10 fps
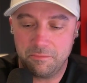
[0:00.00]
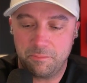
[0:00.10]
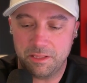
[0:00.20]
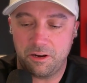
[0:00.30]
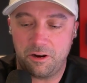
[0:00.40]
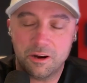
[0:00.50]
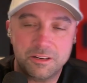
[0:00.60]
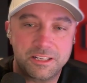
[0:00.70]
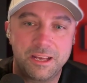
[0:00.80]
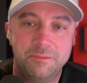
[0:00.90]
But the hard
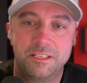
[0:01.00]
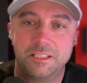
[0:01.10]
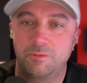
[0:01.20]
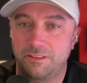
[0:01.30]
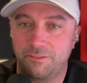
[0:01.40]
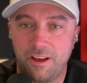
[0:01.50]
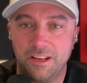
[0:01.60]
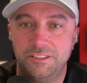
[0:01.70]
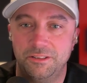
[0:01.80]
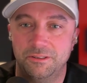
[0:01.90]
times is what
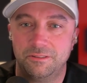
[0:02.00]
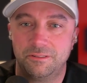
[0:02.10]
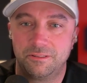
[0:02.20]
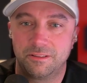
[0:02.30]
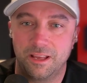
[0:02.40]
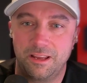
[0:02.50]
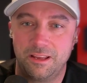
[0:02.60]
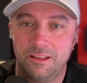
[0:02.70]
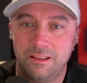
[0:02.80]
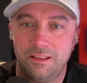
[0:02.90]
defines you.
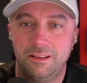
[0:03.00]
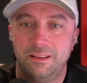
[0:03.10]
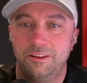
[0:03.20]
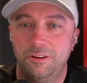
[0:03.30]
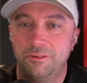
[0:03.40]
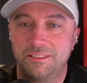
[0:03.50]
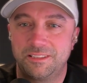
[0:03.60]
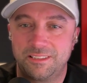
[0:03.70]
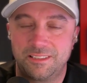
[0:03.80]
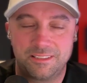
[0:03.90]
Like, no one
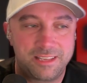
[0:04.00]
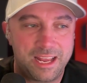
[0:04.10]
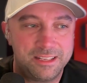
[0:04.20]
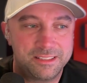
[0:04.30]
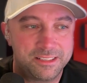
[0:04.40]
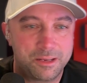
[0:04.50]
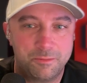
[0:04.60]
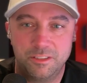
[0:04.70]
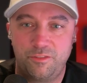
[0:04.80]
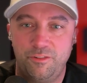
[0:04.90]
stands at
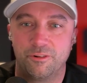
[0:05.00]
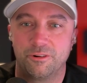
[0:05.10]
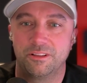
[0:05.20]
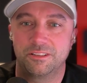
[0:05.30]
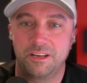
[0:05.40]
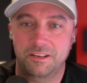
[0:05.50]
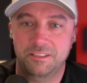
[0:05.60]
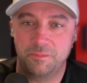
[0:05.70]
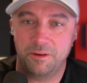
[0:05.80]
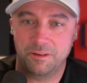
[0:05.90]
someone's funeral and talks
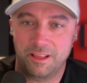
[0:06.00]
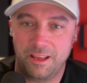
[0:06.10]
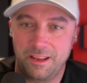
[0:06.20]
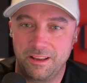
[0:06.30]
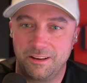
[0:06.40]
about like